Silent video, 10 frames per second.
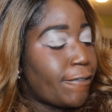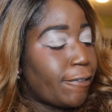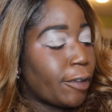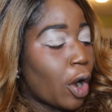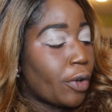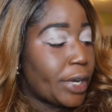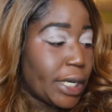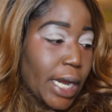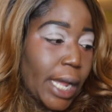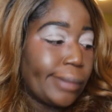
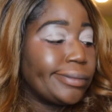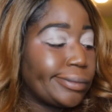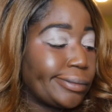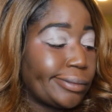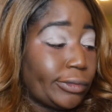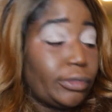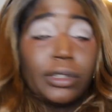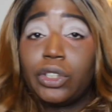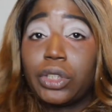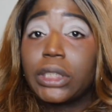Florida,
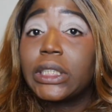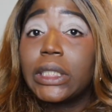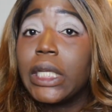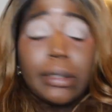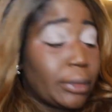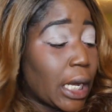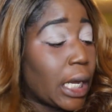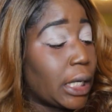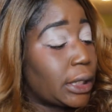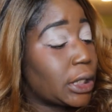interesting name
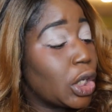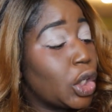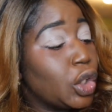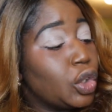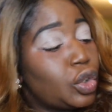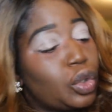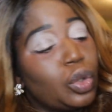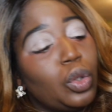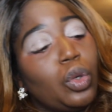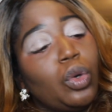guys, to